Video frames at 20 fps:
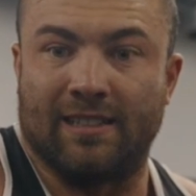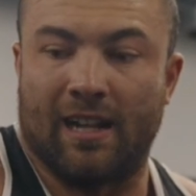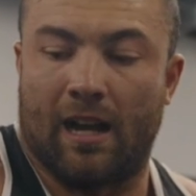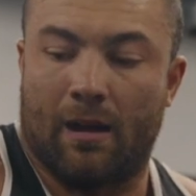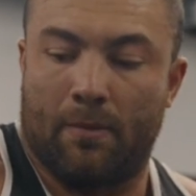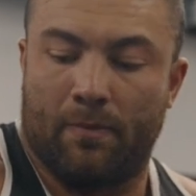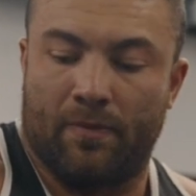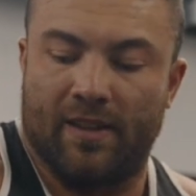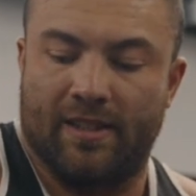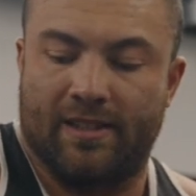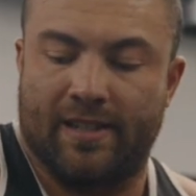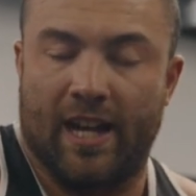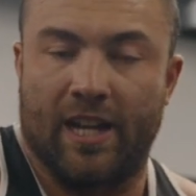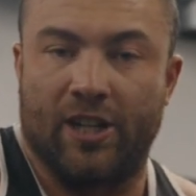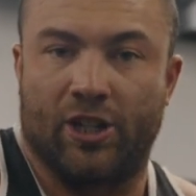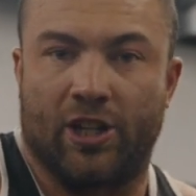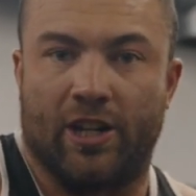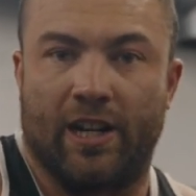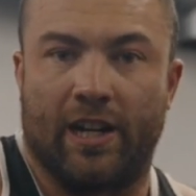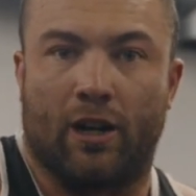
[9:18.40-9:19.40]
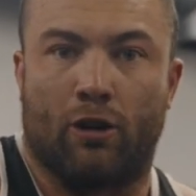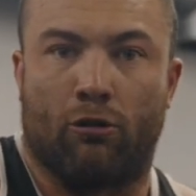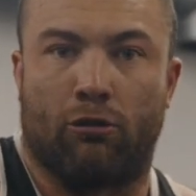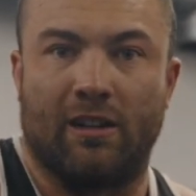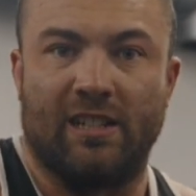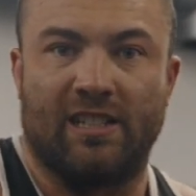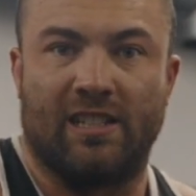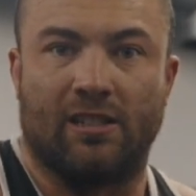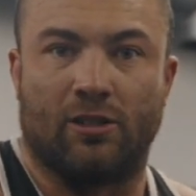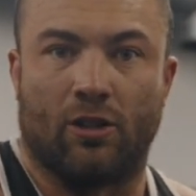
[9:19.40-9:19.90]
up, the tension
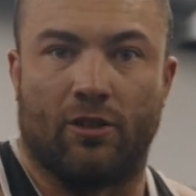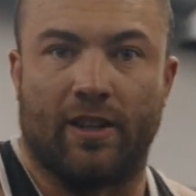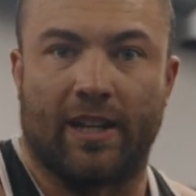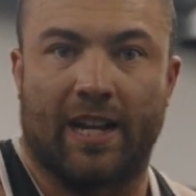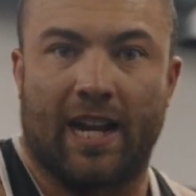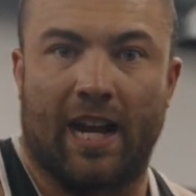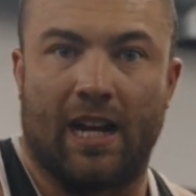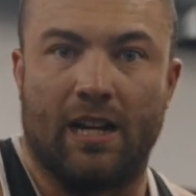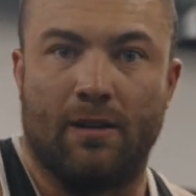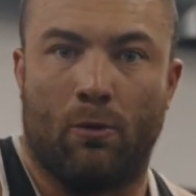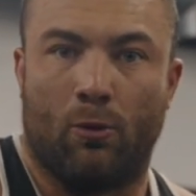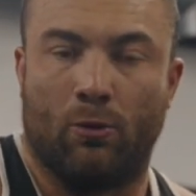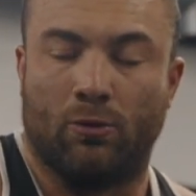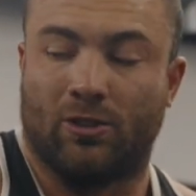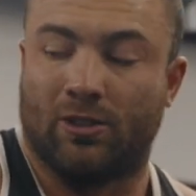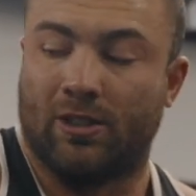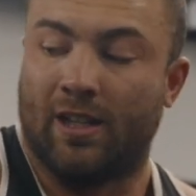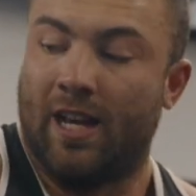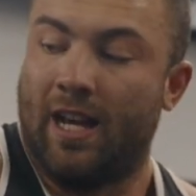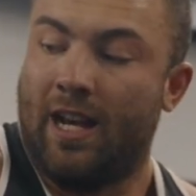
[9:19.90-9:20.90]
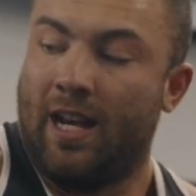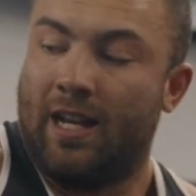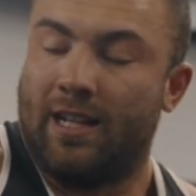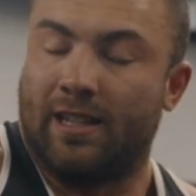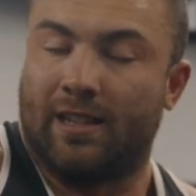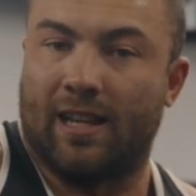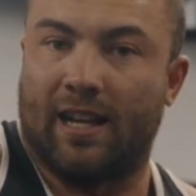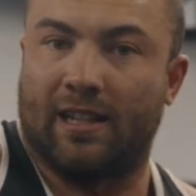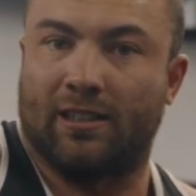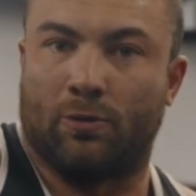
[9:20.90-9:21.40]
increases on the cables.
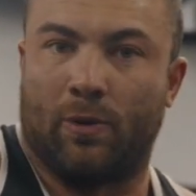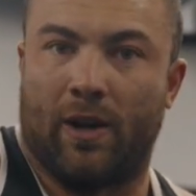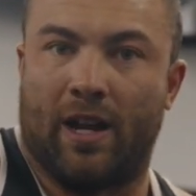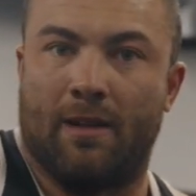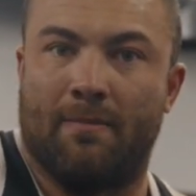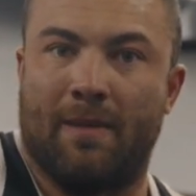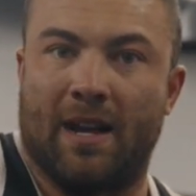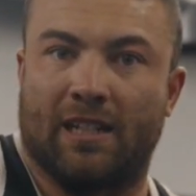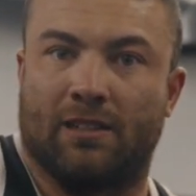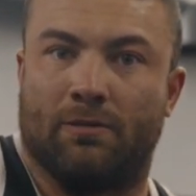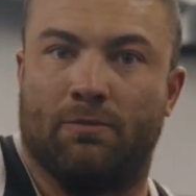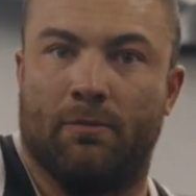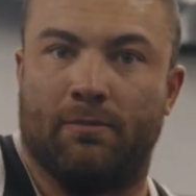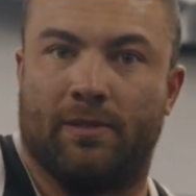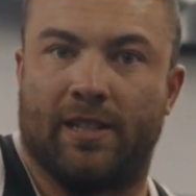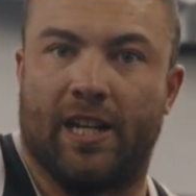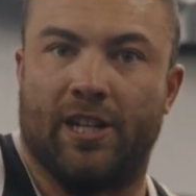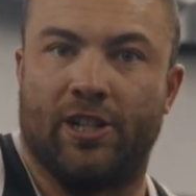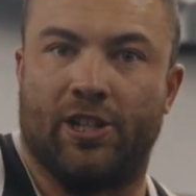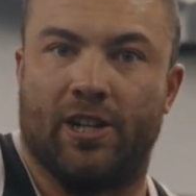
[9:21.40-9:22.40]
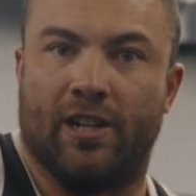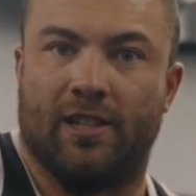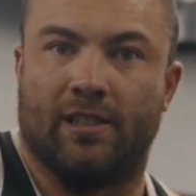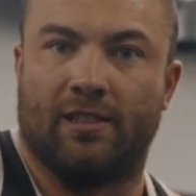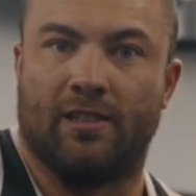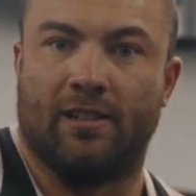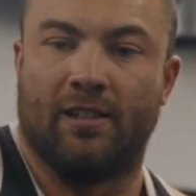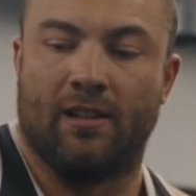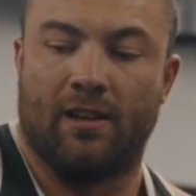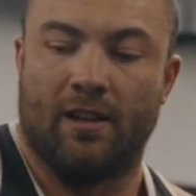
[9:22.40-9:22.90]
That's where the maximum tension is.
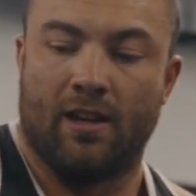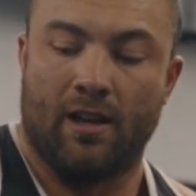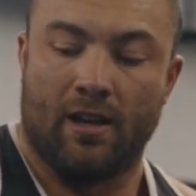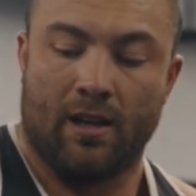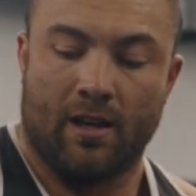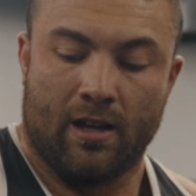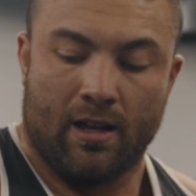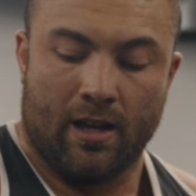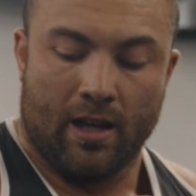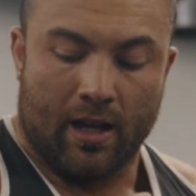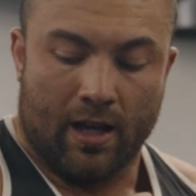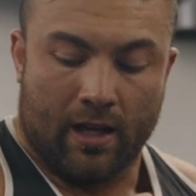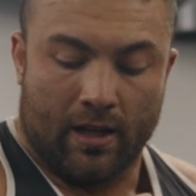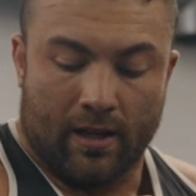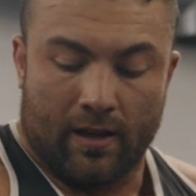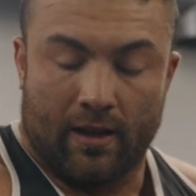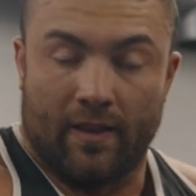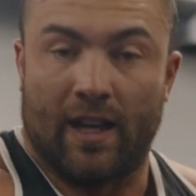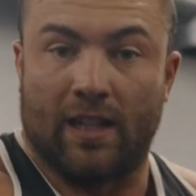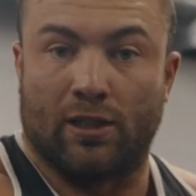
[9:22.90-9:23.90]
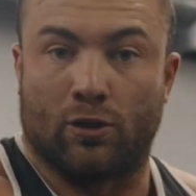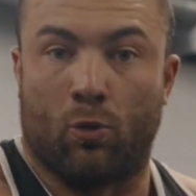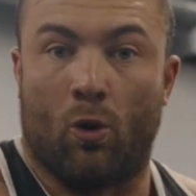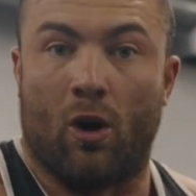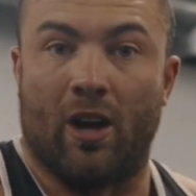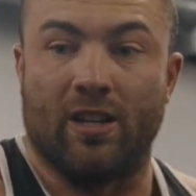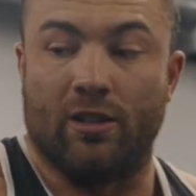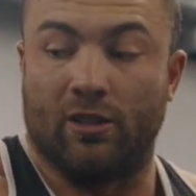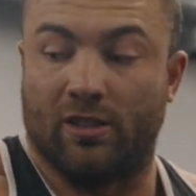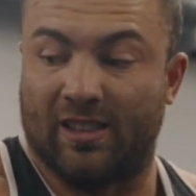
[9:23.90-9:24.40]
That's
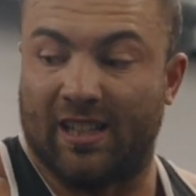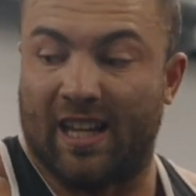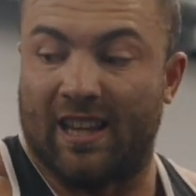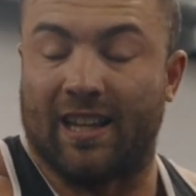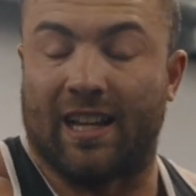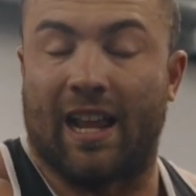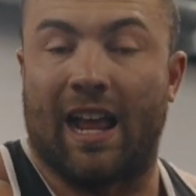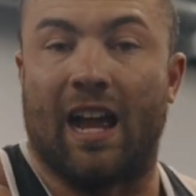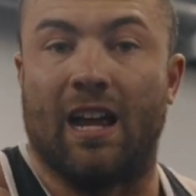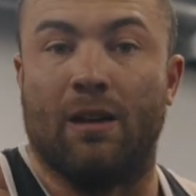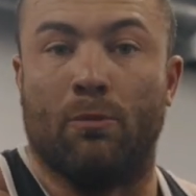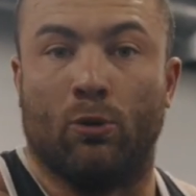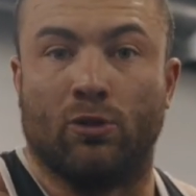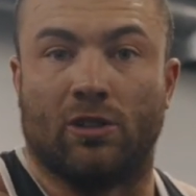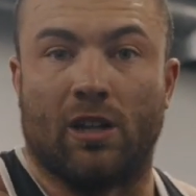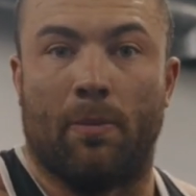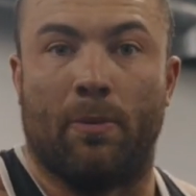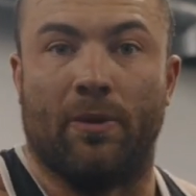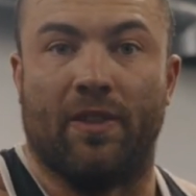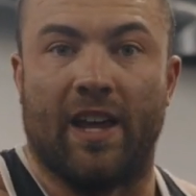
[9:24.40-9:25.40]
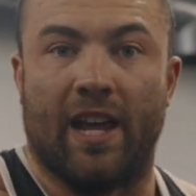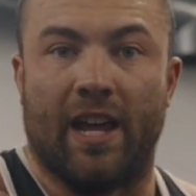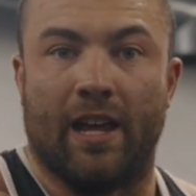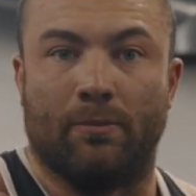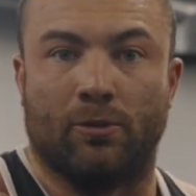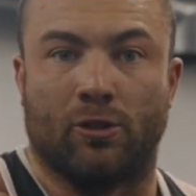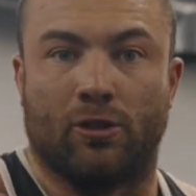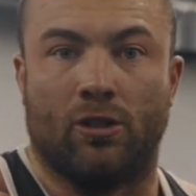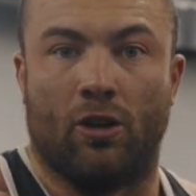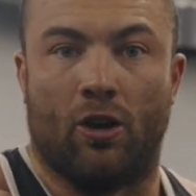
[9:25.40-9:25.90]
why you set the cables up at the
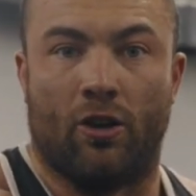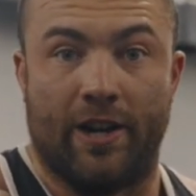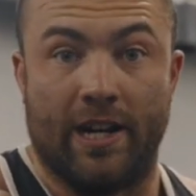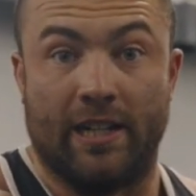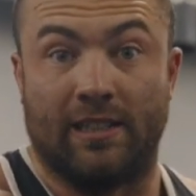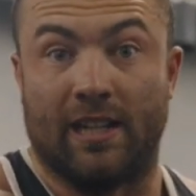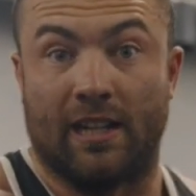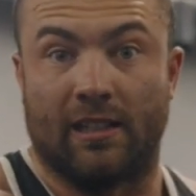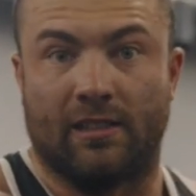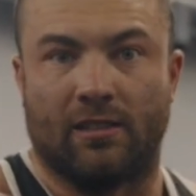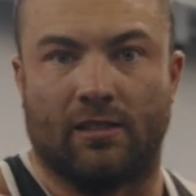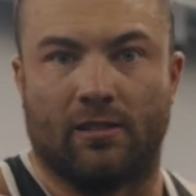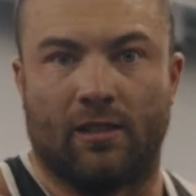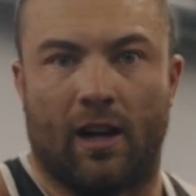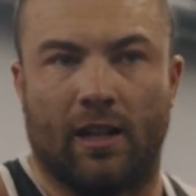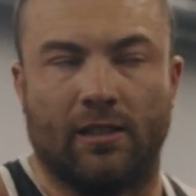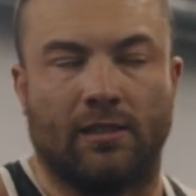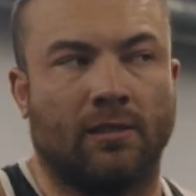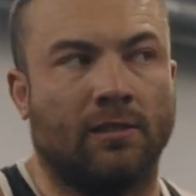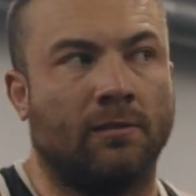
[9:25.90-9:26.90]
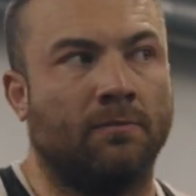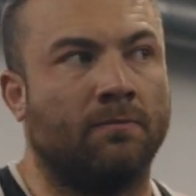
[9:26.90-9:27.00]
hips on this exercise.